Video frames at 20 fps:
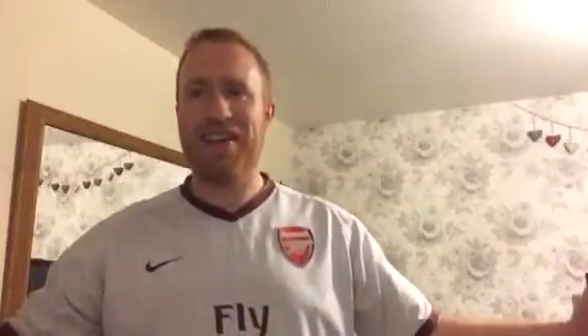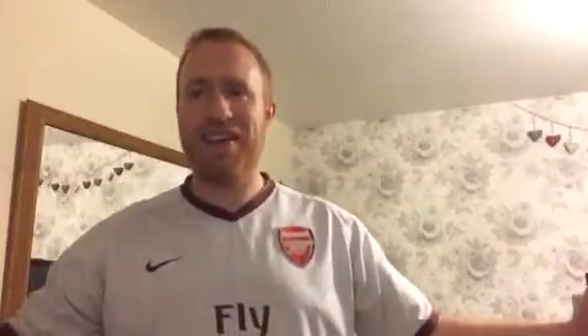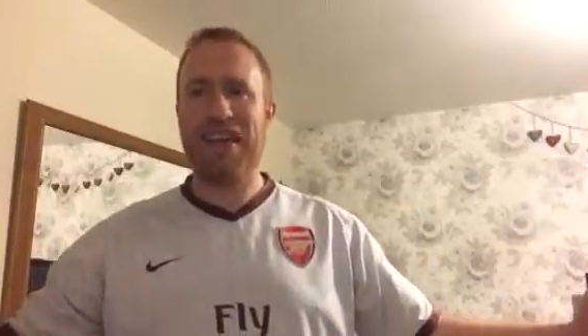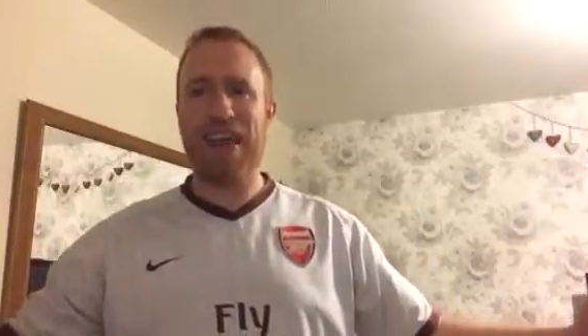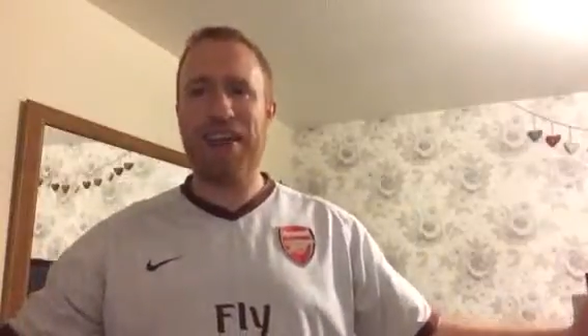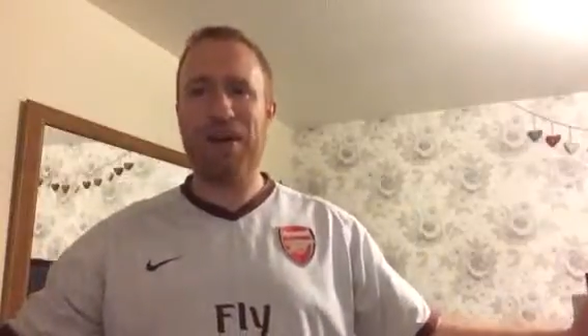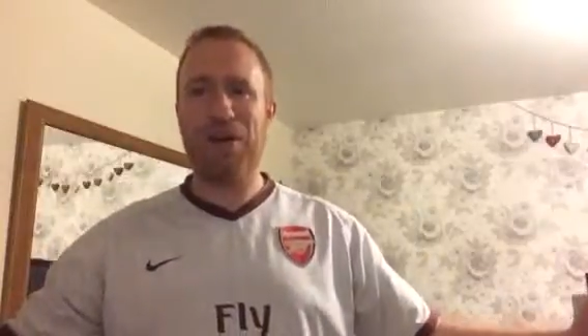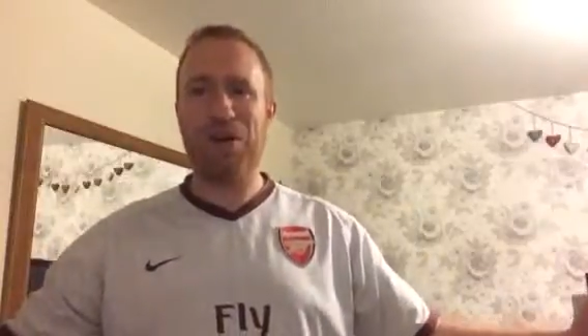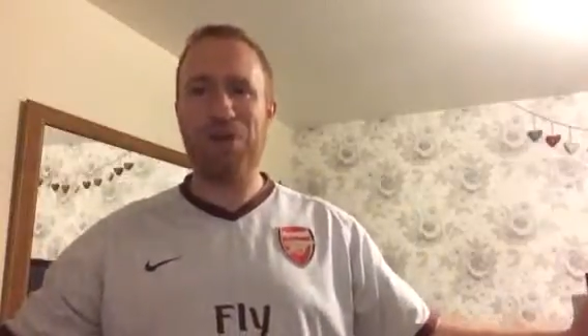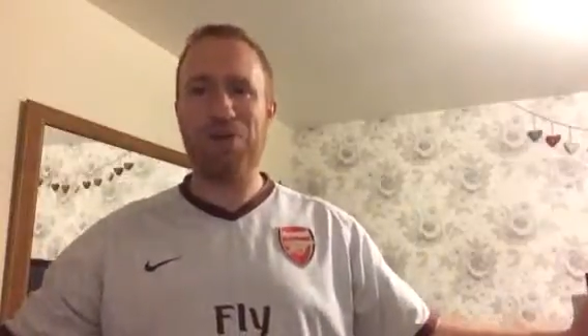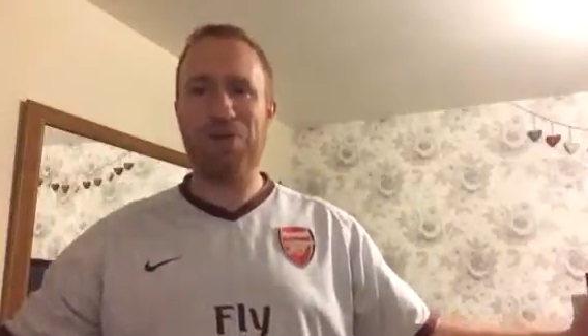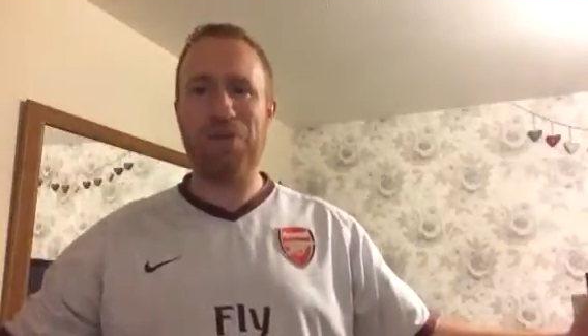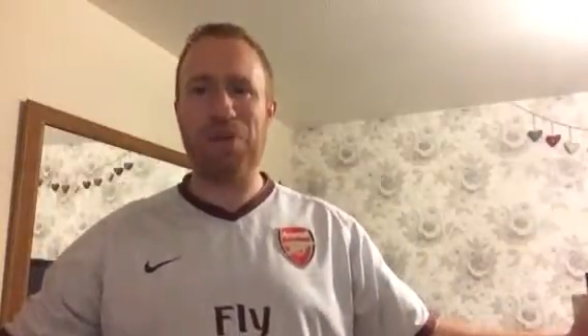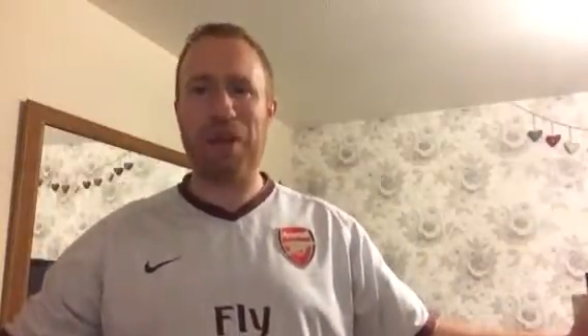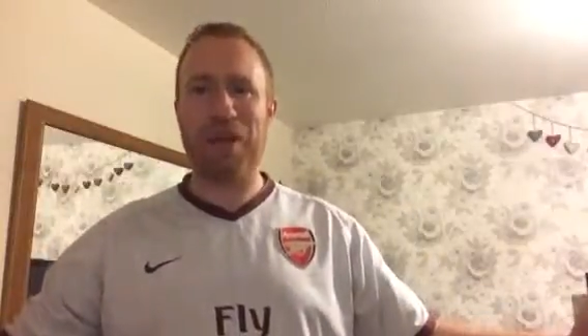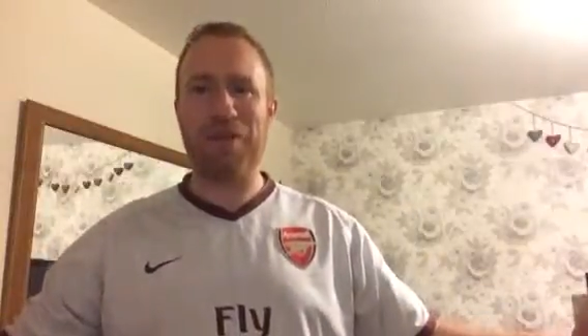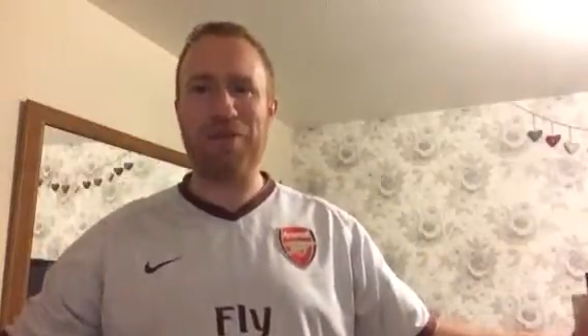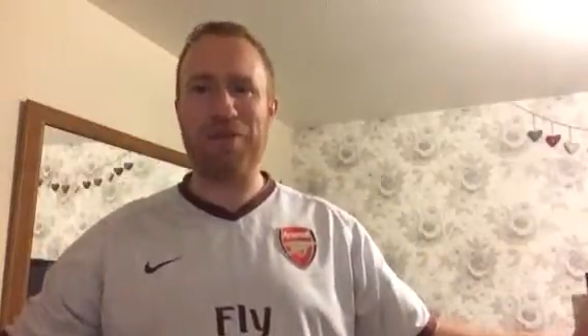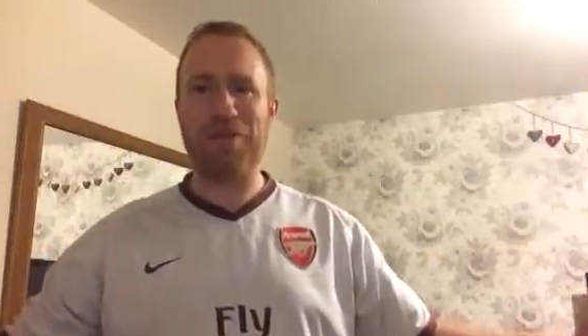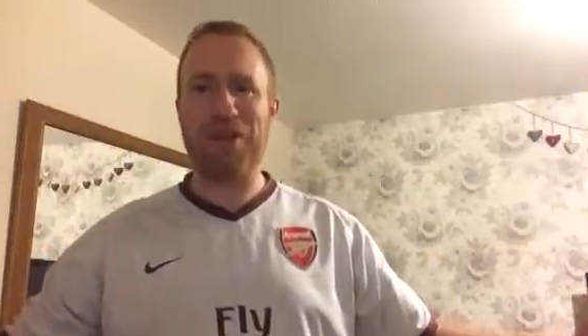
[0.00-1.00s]
Hey all,
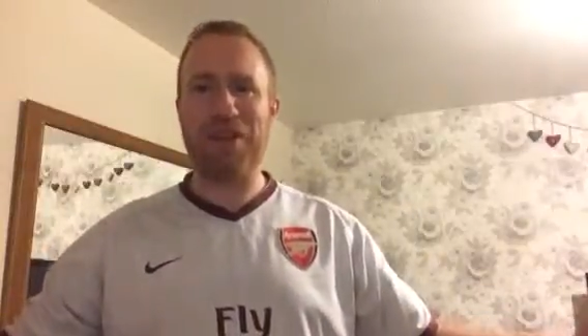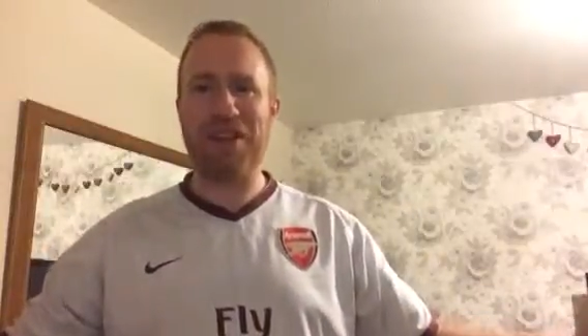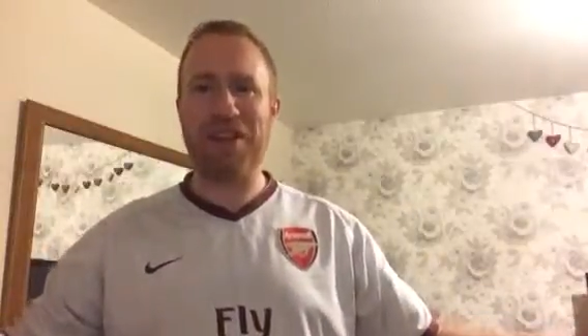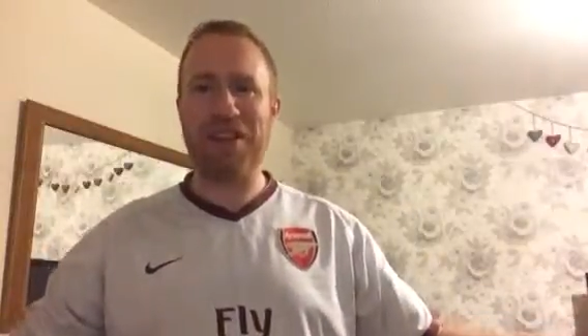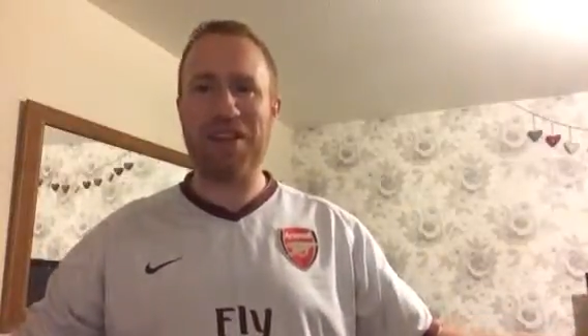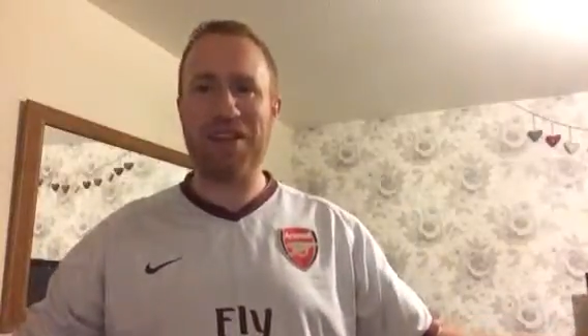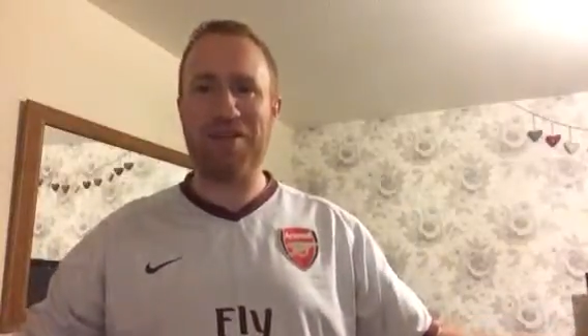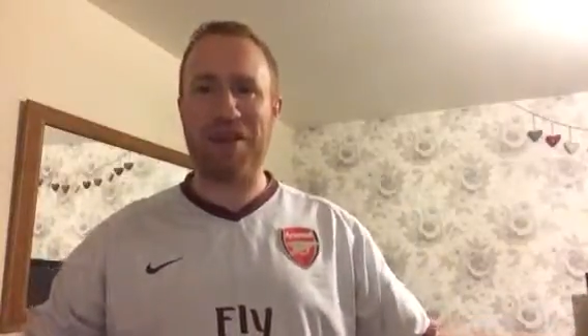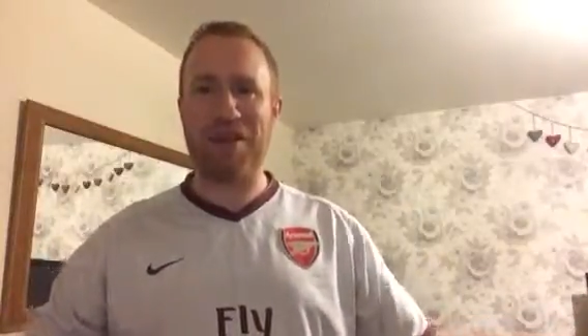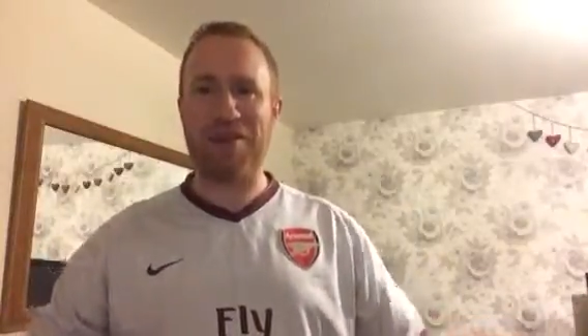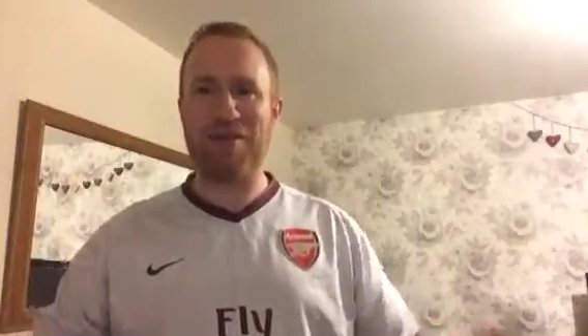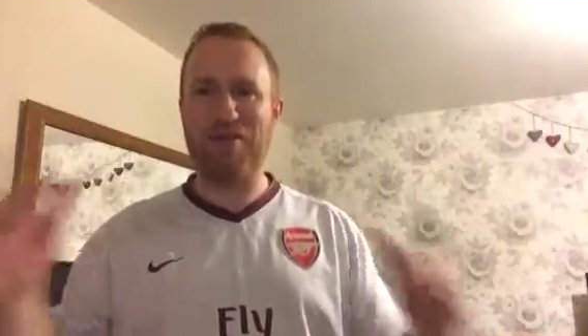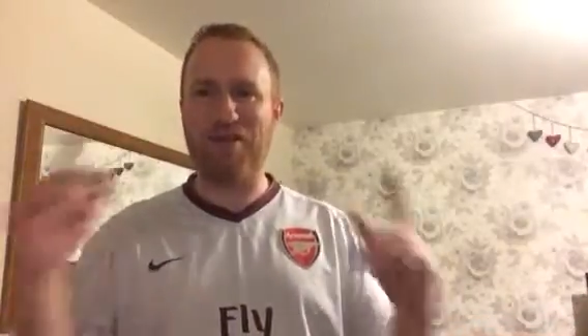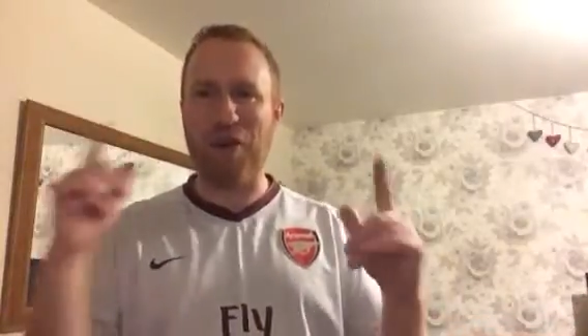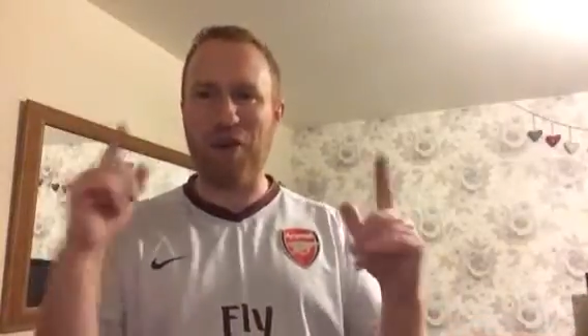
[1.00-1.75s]
welcome to Real Little Britain.